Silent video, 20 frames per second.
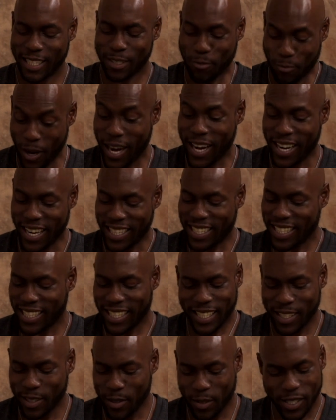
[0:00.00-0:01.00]
Right.
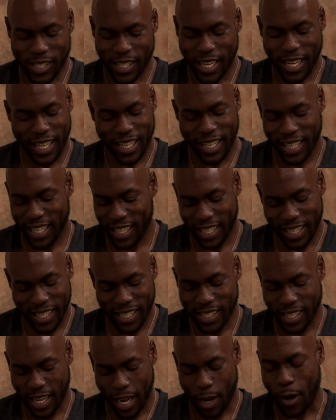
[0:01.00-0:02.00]
Is that
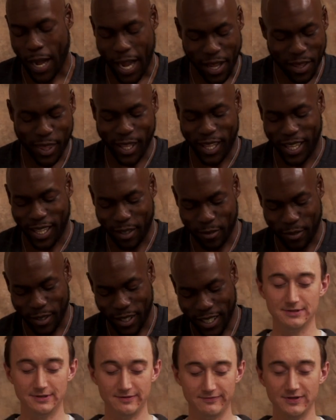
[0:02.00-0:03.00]
is how I think of
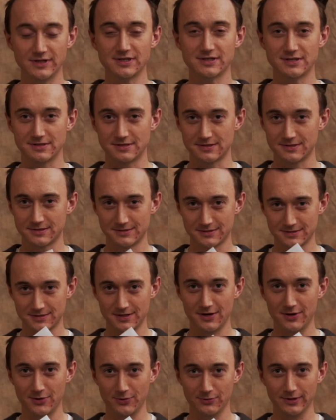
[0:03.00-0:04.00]
it. If this is
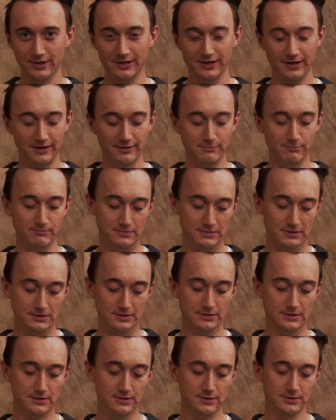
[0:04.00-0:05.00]
so, then I'm
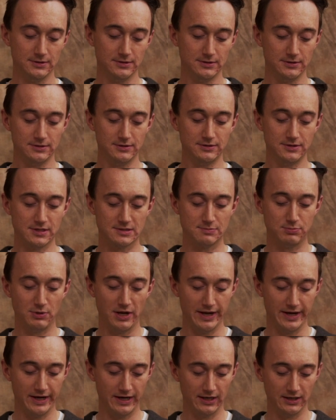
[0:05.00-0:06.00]

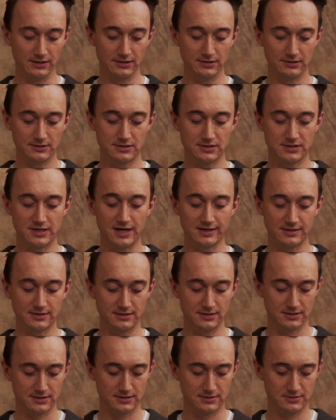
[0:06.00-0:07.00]
displaying a
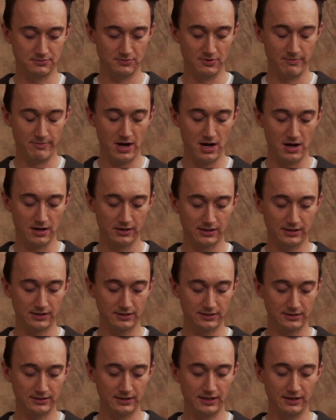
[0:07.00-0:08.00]
sexist remark
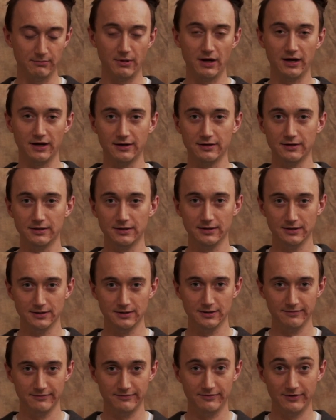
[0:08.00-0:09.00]
in my
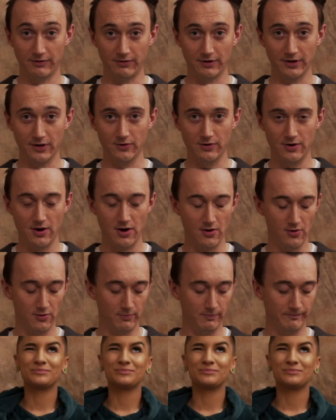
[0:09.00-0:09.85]
very own home.